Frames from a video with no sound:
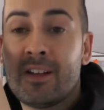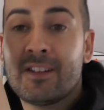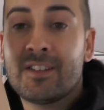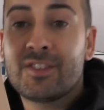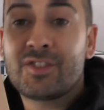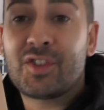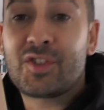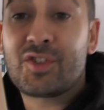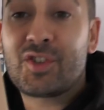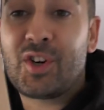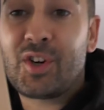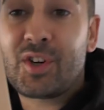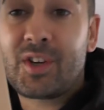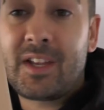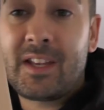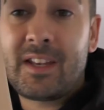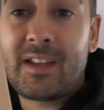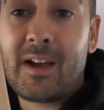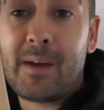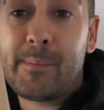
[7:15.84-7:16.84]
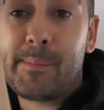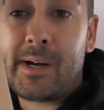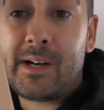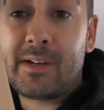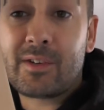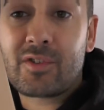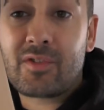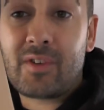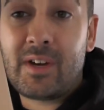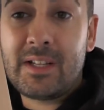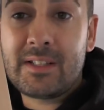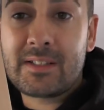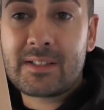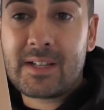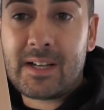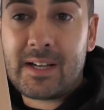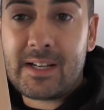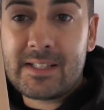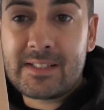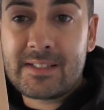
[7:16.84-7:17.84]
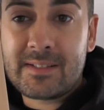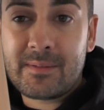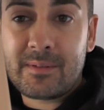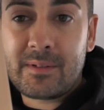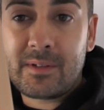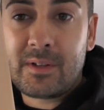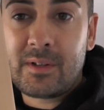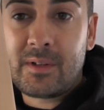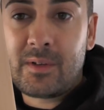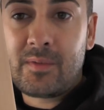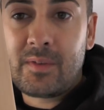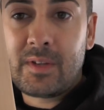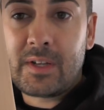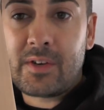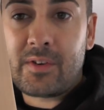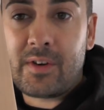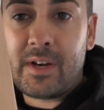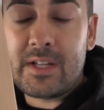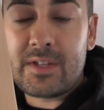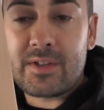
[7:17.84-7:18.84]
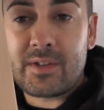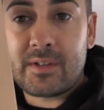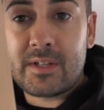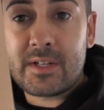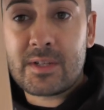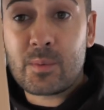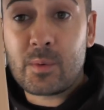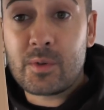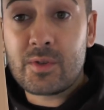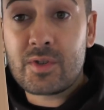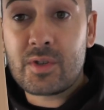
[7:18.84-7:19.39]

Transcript: So talking about grains guys, lovely grains on this one.